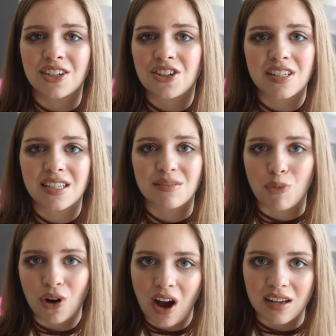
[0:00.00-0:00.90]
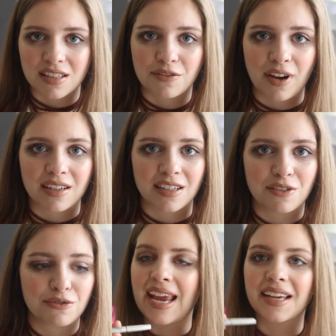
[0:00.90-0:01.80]
it just is more cost
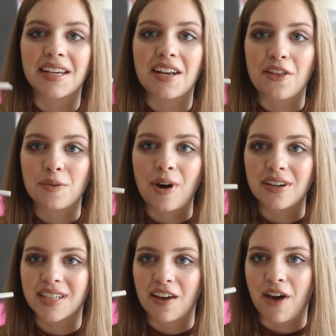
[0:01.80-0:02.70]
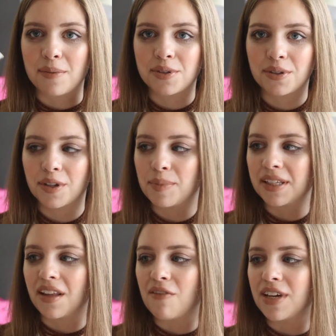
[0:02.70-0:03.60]
effective. And another product I've absolutely
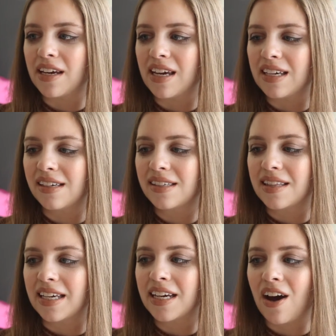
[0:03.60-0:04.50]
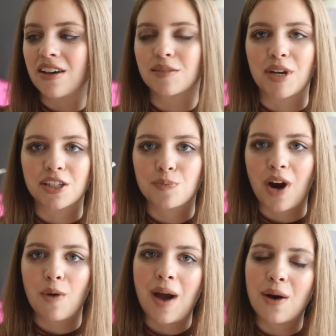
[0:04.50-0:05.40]
been loving is the It Cosmetics
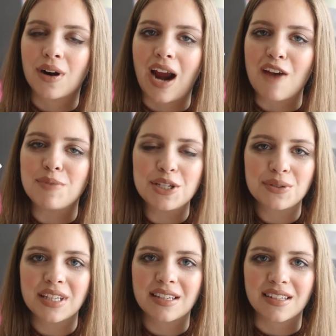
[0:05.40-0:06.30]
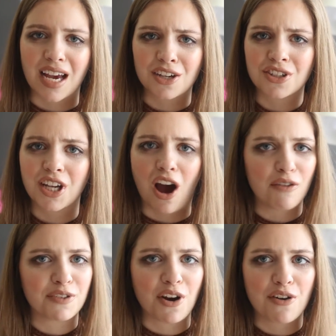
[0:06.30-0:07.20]
Brow Power. I've been using this actually
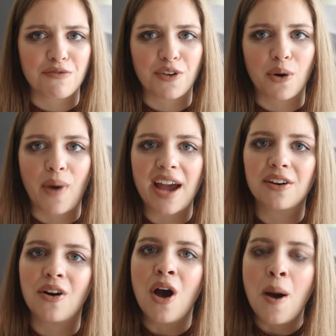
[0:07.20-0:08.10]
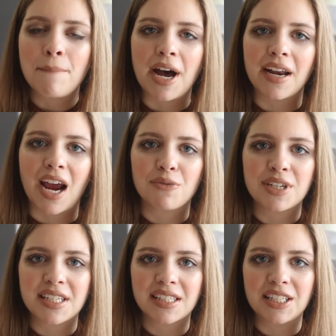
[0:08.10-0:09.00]
off and on for a while, but I
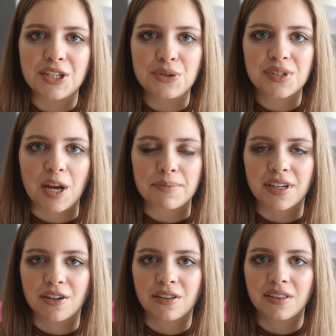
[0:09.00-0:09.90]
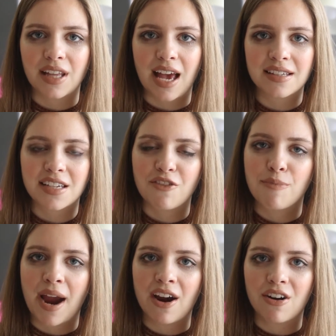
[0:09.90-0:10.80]
recently used up the last
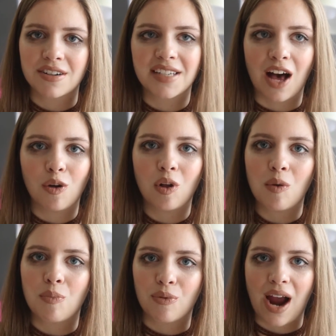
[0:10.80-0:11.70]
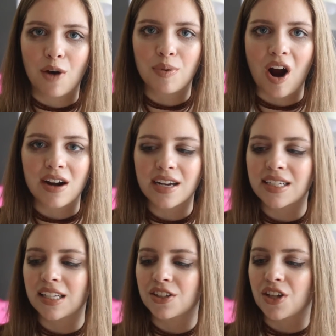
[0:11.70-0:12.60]
of my Ardell brow
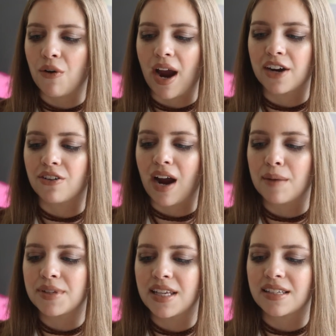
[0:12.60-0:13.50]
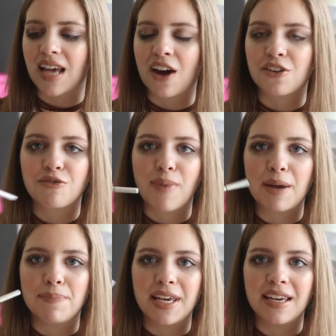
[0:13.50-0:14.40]
product. And so I grabbed this out of
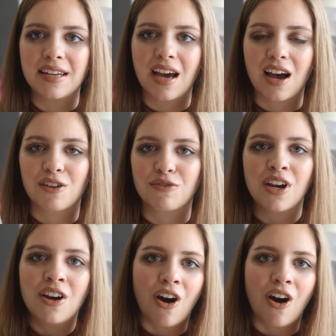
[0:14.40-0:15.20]
my bin of